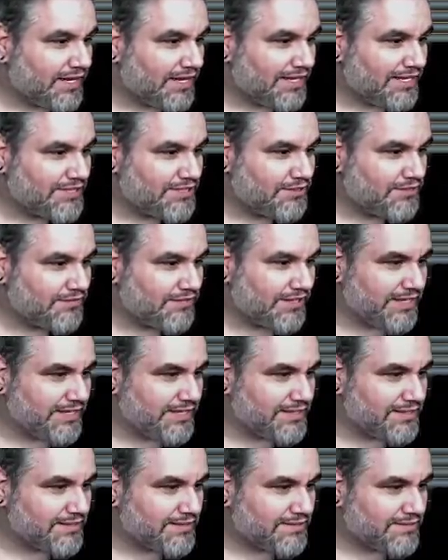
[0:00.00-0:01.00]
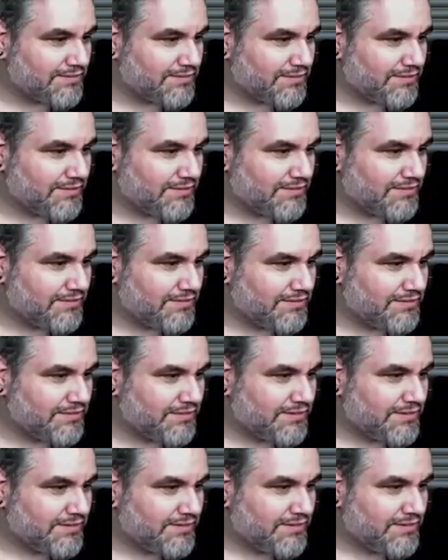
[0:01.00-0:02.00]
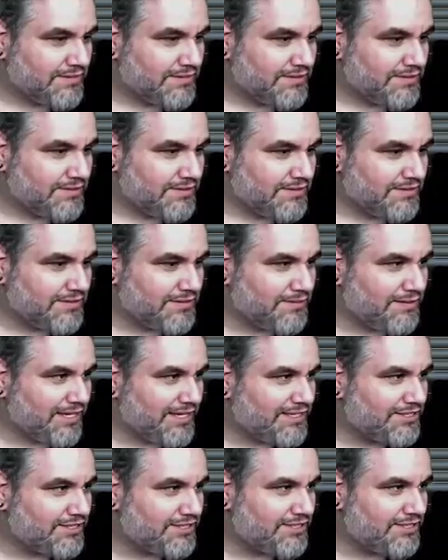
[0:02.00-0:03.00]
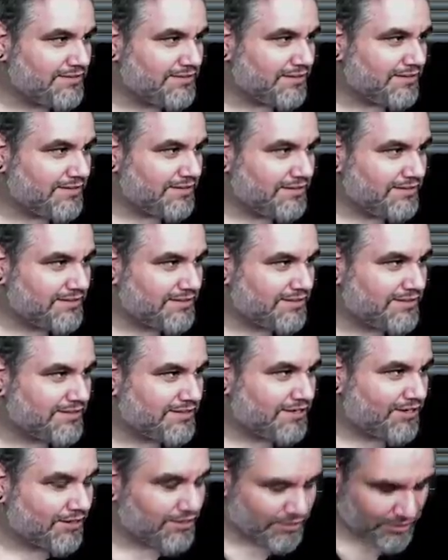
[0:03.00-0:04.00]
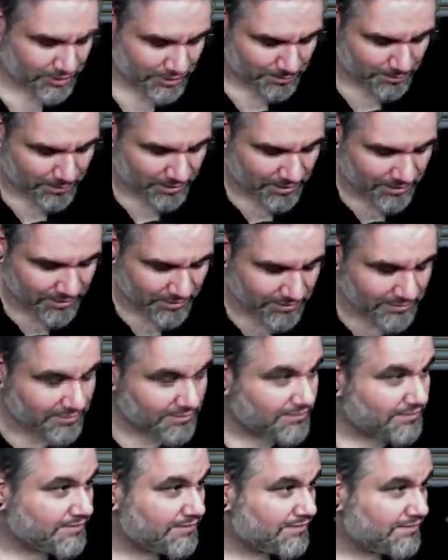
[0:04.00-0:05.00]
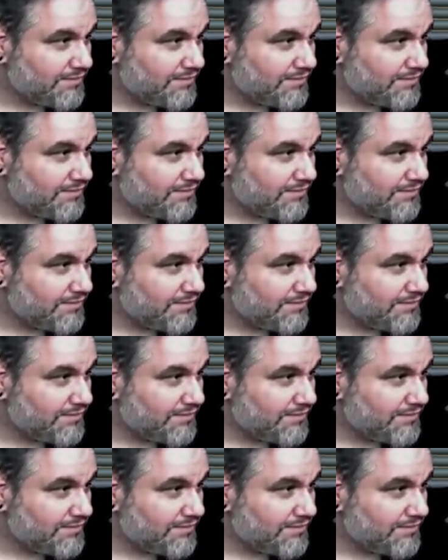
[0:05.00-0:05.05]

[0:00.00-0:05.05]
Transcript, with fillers: I like two of these. Do we like just two Okos? Because the card is just bonkers.